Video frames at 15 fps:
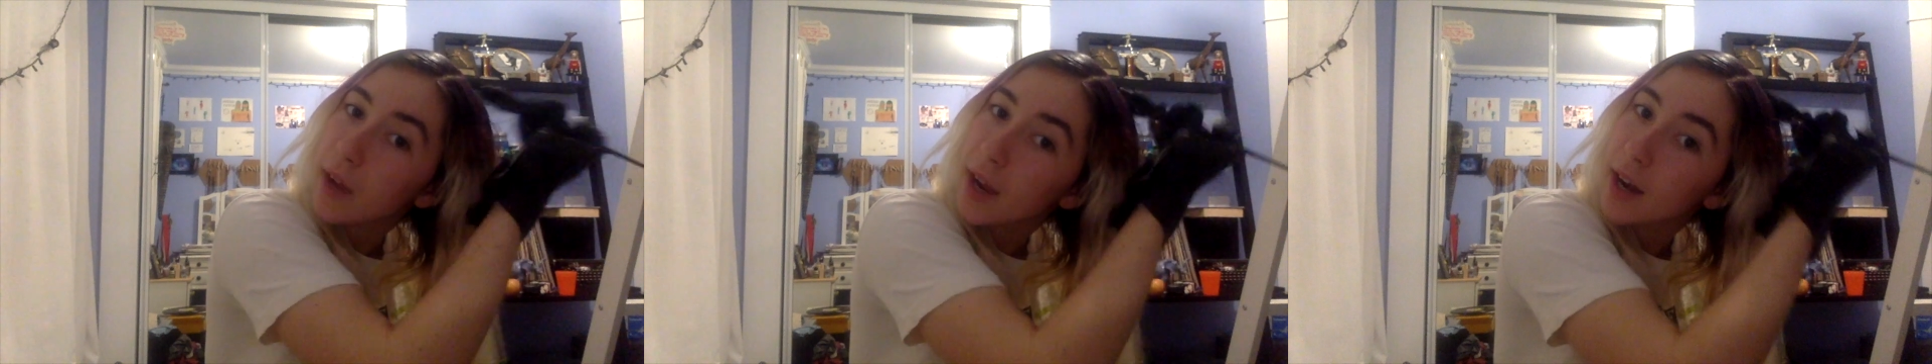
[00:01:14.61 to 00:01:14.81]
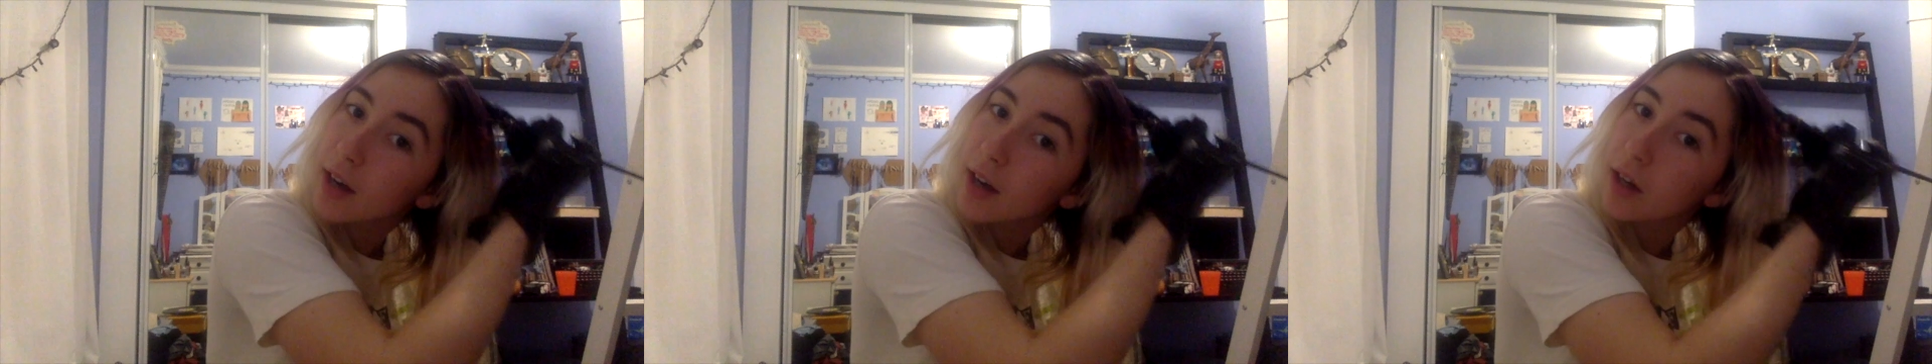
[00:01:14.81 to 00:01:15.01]

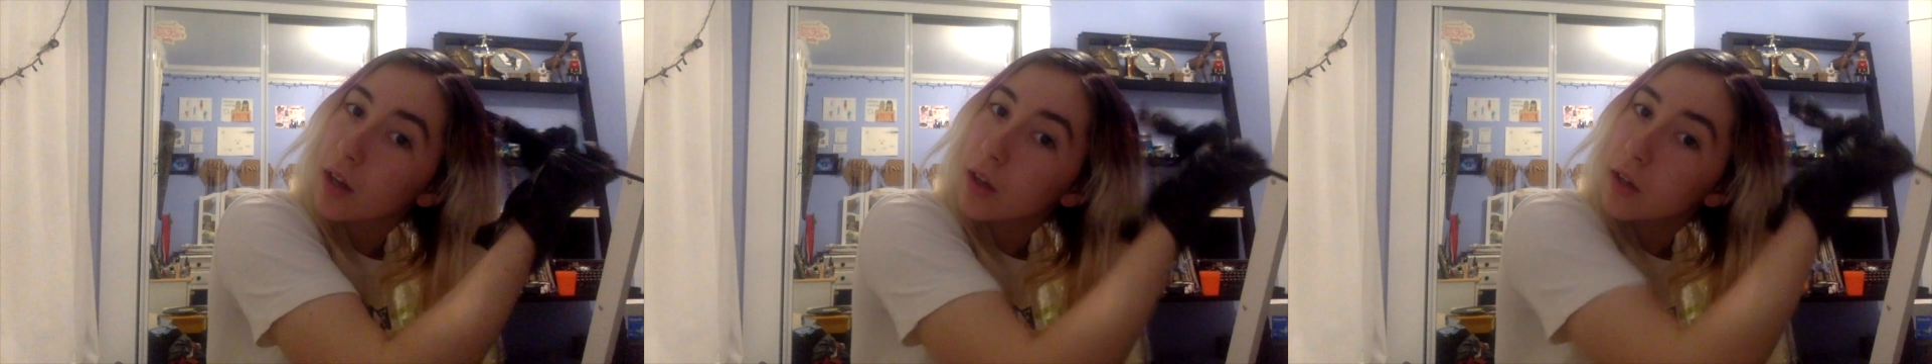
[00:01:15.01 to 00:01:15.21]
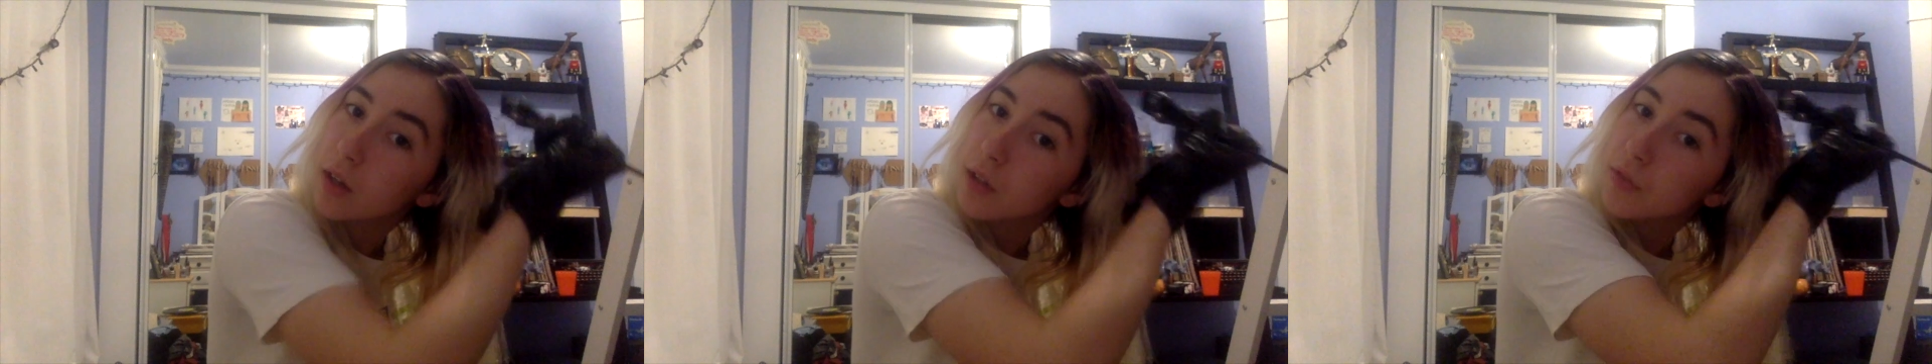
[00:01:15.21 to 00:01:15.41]
hair
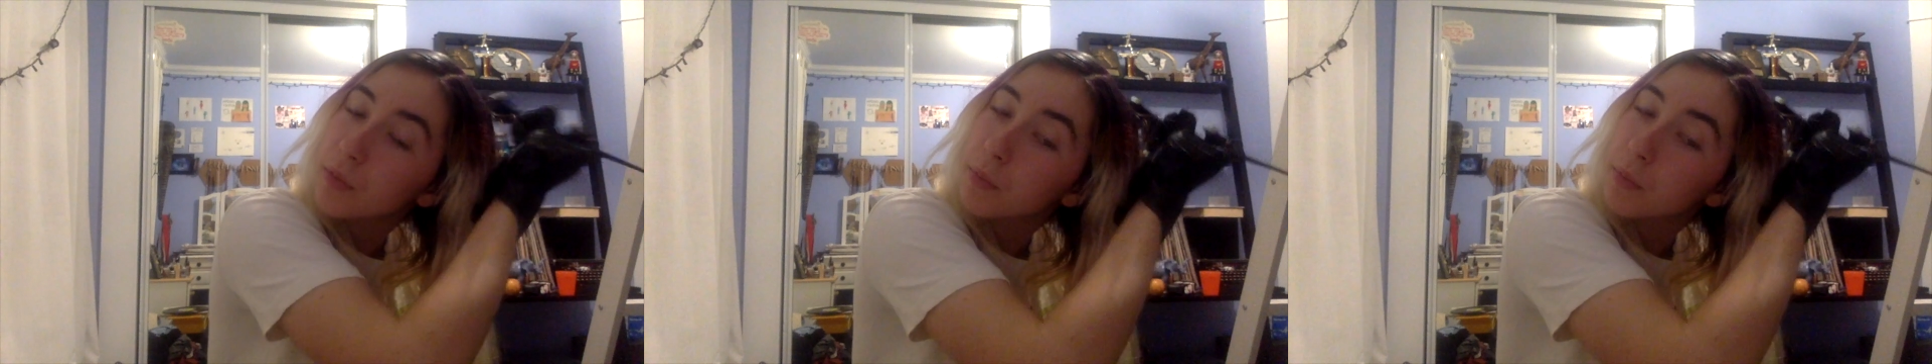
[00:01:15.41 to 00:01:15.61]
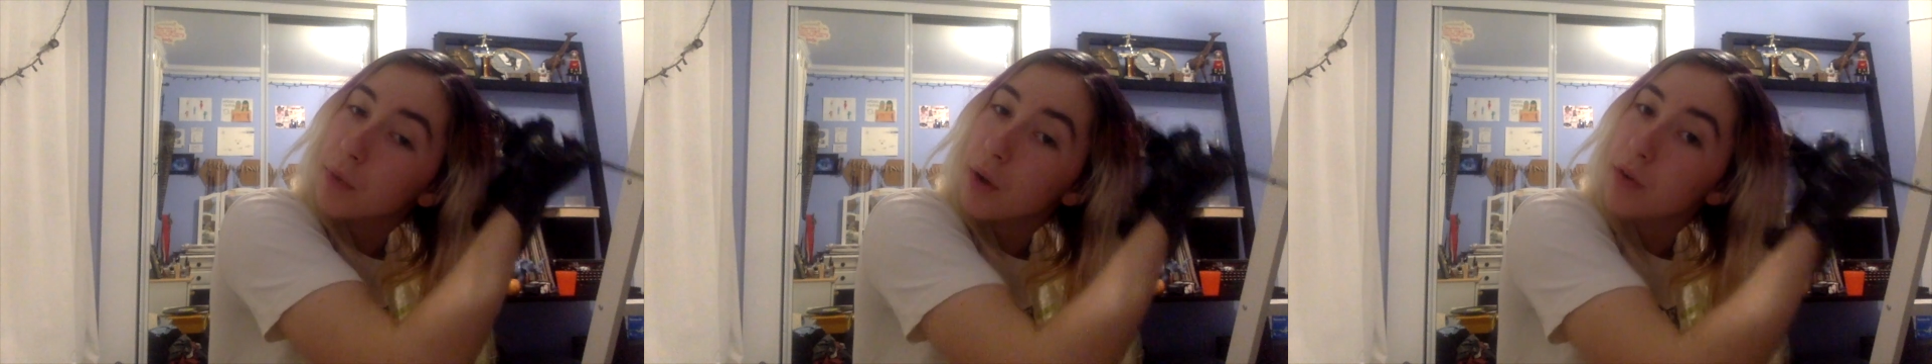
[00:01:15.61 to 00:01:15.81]
colors
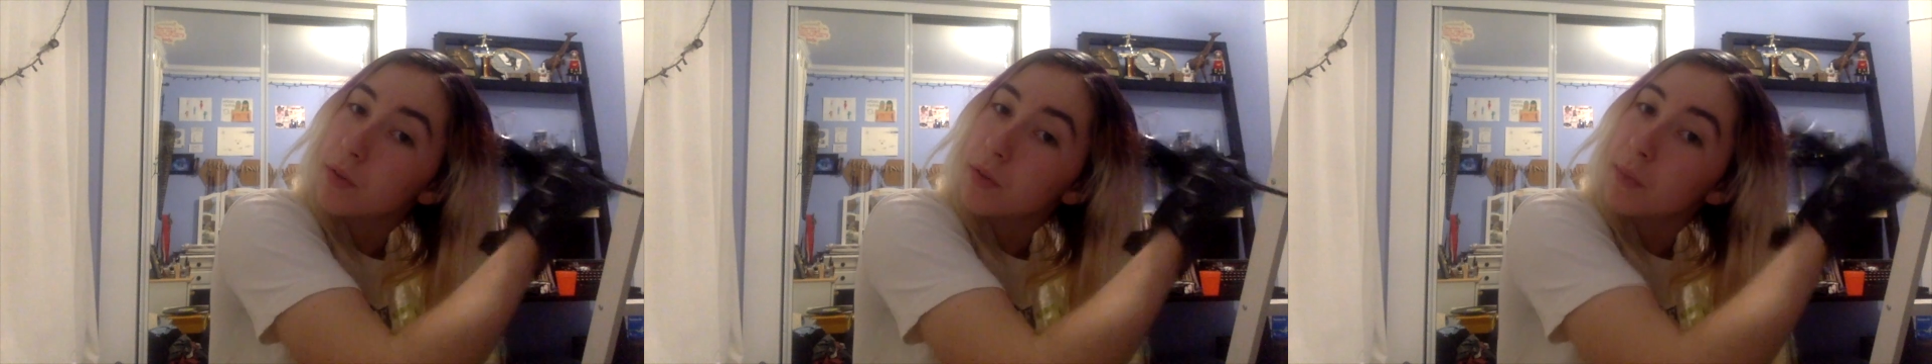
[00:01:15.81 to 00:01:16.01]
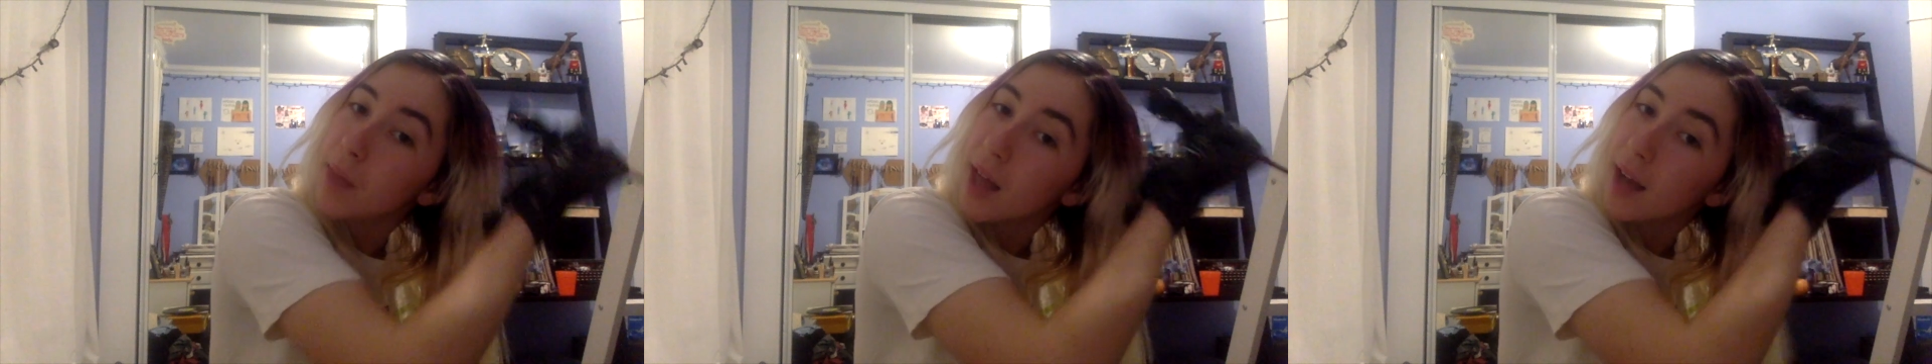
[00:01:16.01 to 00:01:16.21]
from brown to
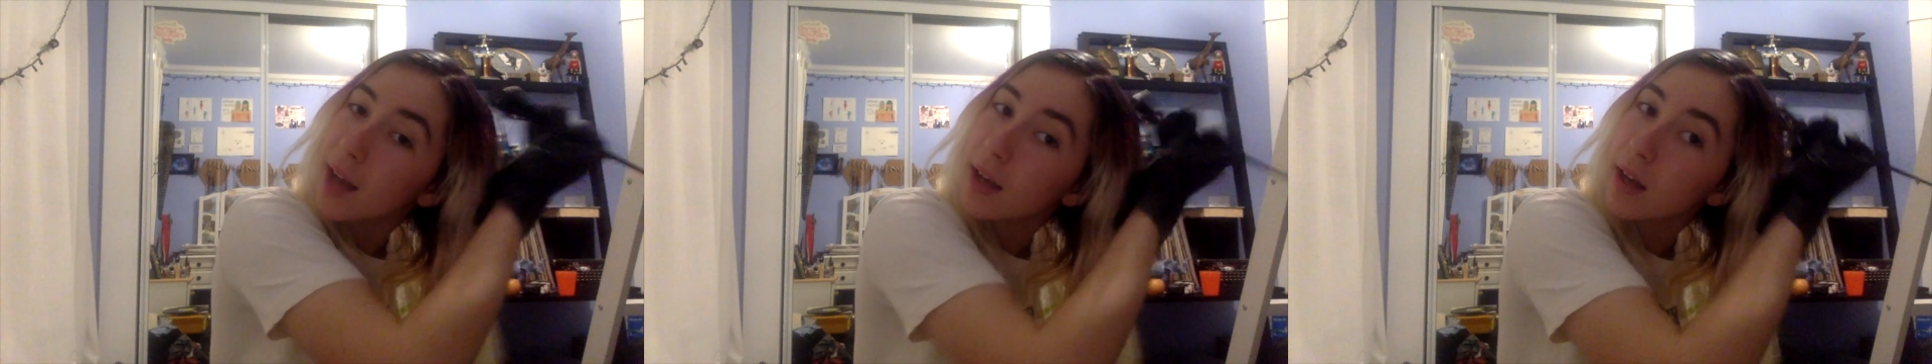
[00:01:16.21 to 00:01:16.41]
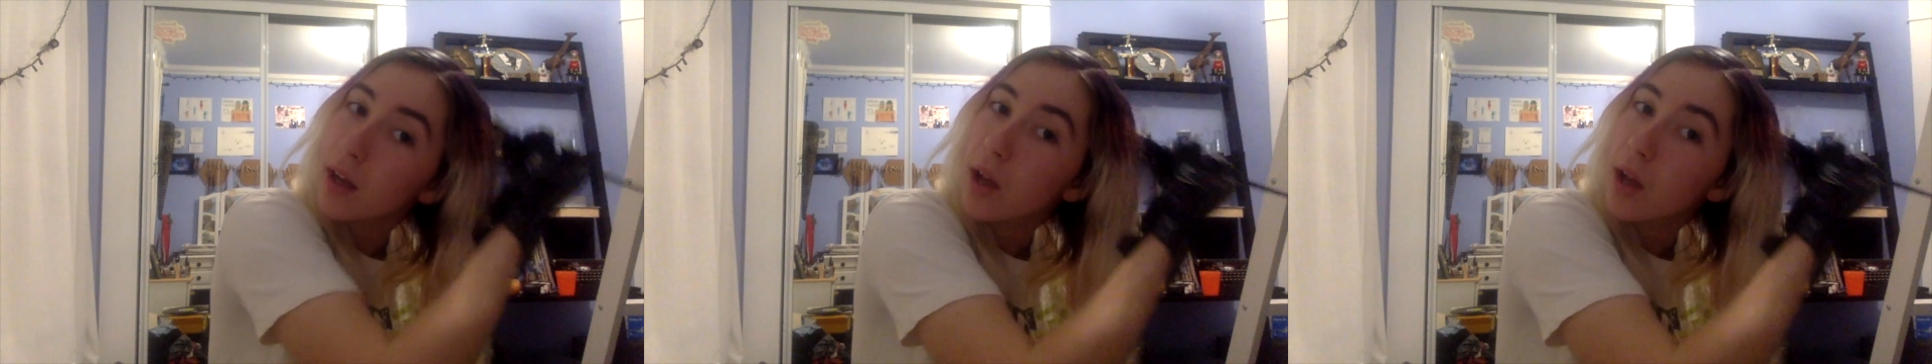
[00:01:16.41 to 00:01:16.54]
black,